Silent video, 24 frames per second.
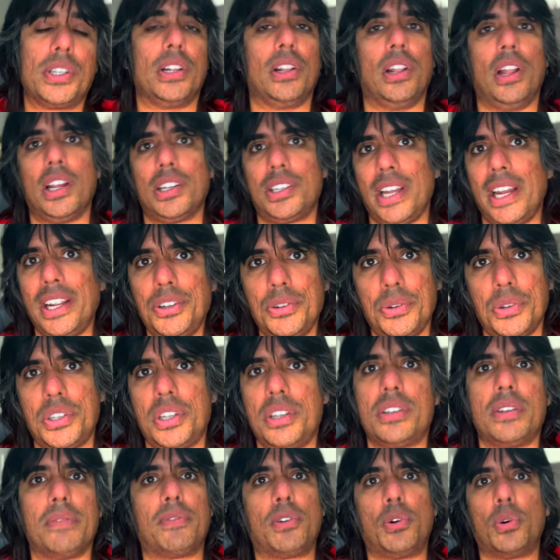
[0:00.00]
and Los Angeles
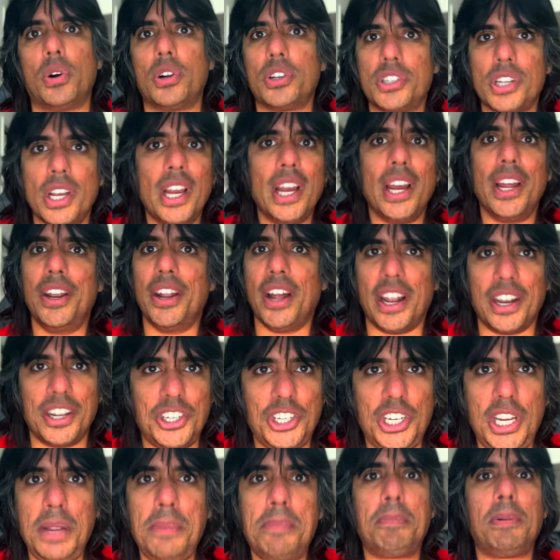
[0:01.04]
is, of course, not a
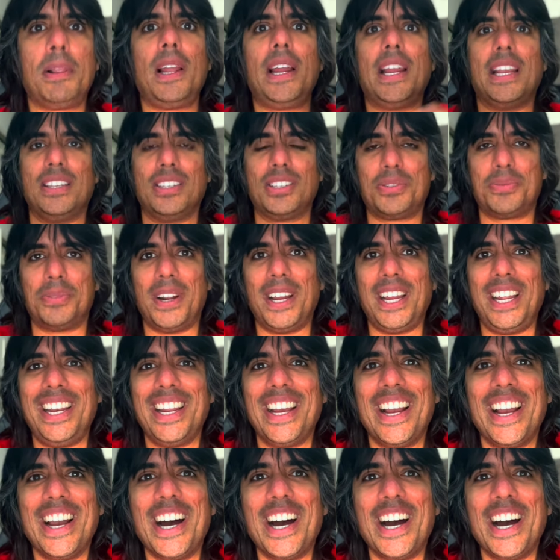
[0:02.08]
cheap place, right?